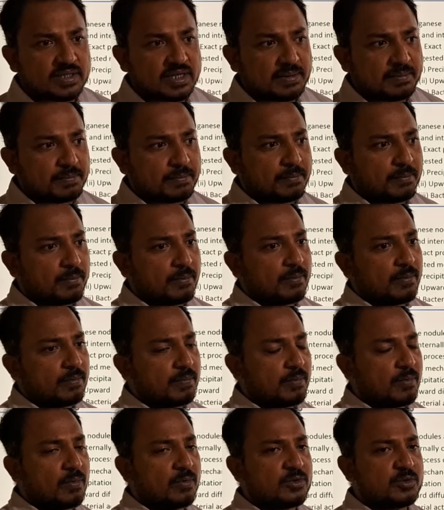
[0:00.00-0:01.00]
say,
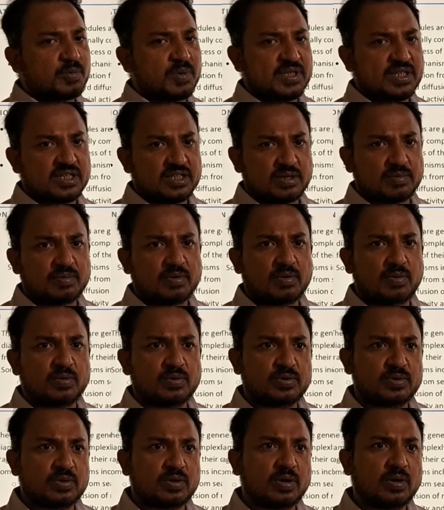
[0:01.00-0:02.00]
pore spaces of the
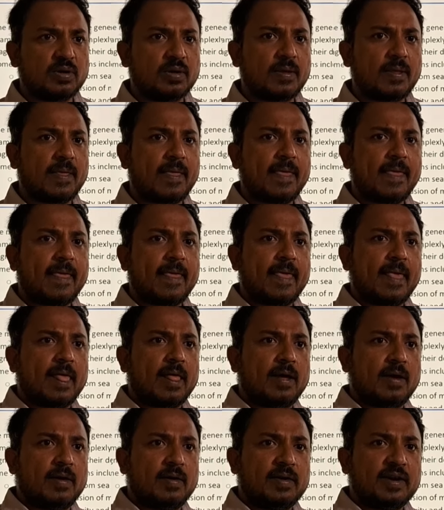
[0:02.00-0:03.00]
host rock
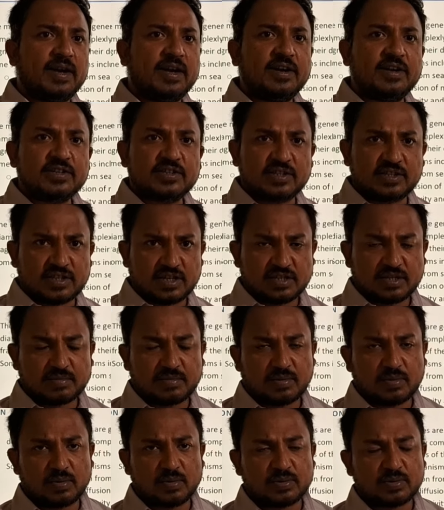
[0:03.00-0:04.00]
or interstices of
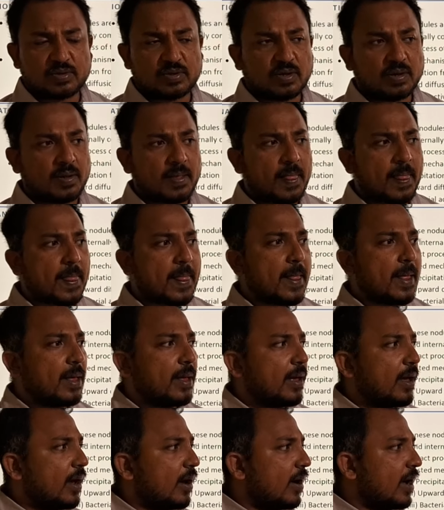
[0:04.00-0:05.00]
the host rock.
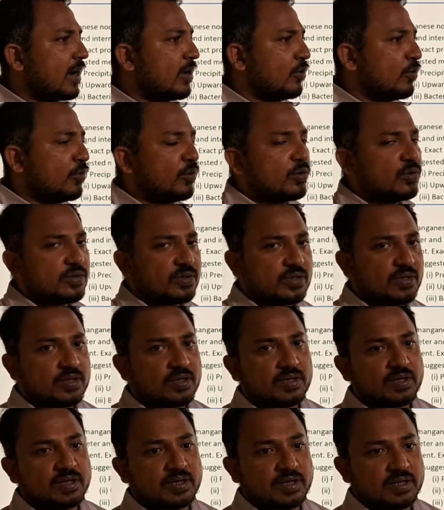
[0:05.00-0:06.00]
And
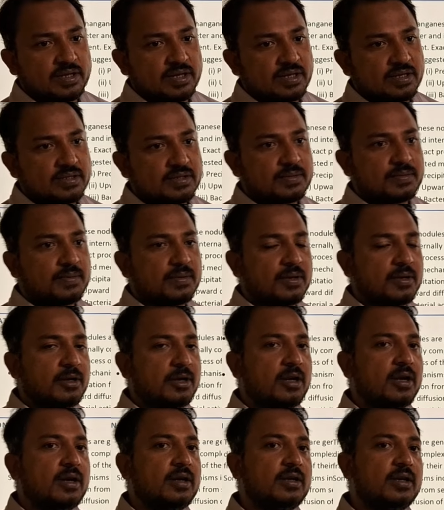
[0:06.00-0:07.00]
nodules, it is
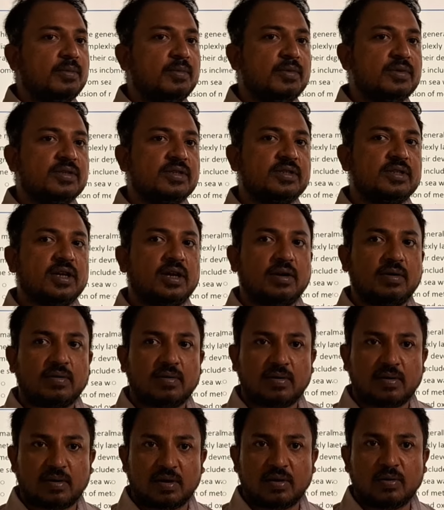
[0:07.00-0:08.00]

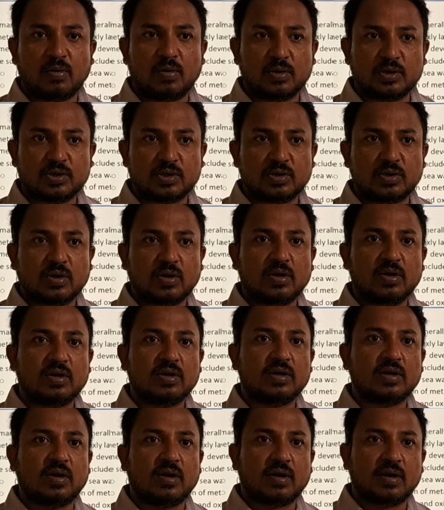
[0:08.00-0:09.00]
deposited on a host rock
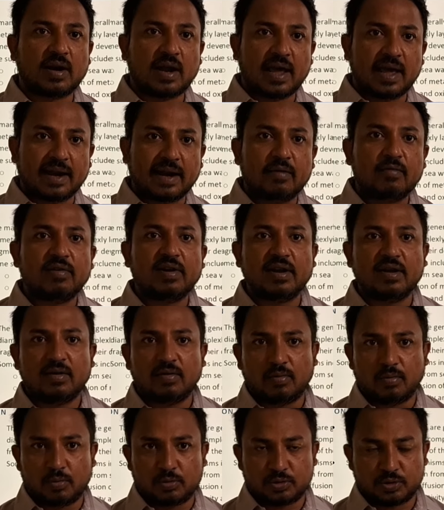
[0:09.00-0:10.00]
or around
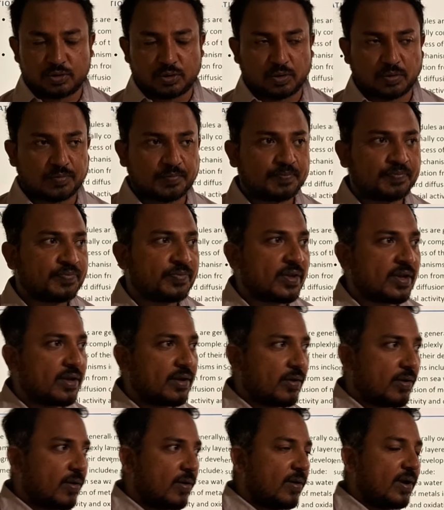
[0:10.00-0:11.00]
an host rock.
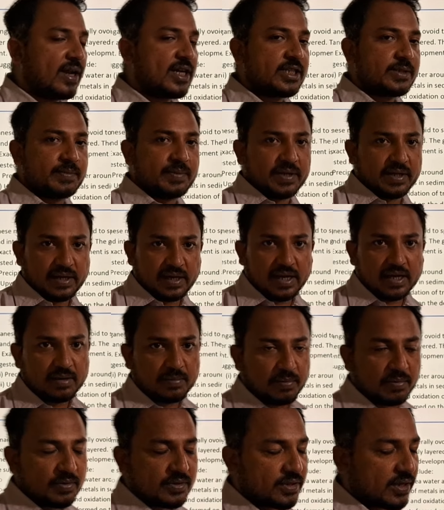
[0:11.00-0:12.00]
All are spherical
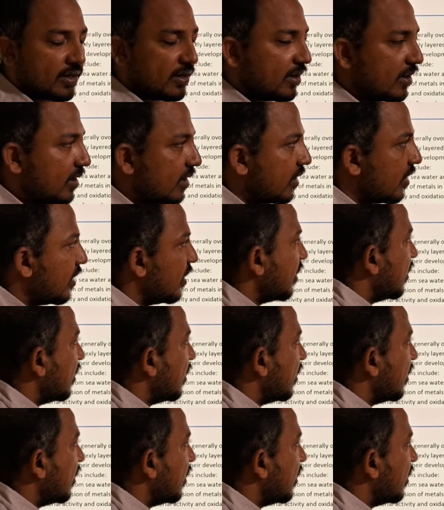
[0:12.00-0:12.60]
deposition.